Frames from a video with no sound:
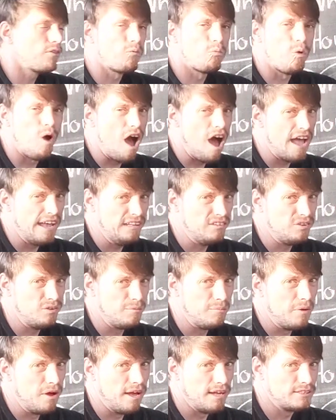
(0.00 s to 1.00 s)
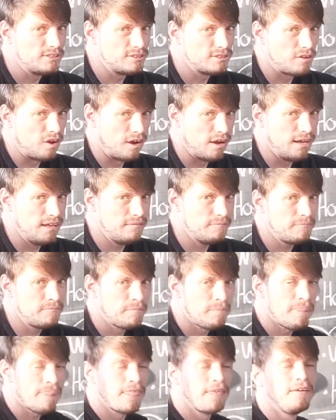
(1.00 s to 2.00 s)
the why too much, all right?
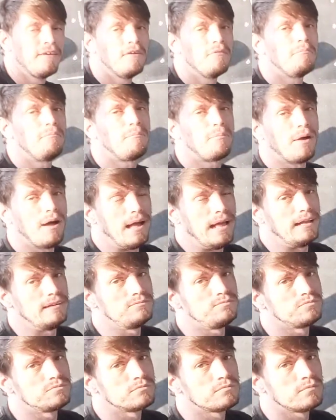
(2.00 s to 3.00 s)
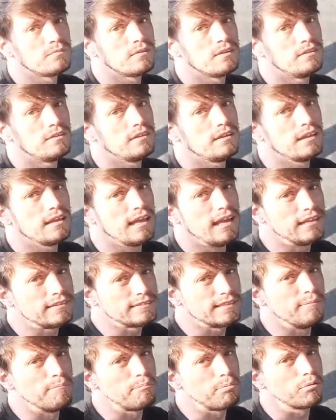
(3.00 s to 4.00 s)
But
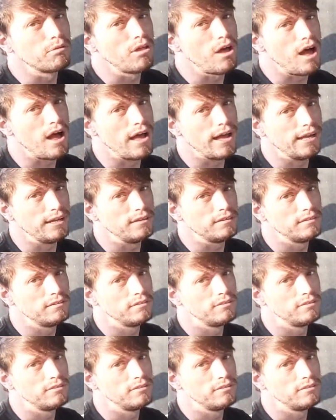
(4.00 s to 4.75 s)
it's implied.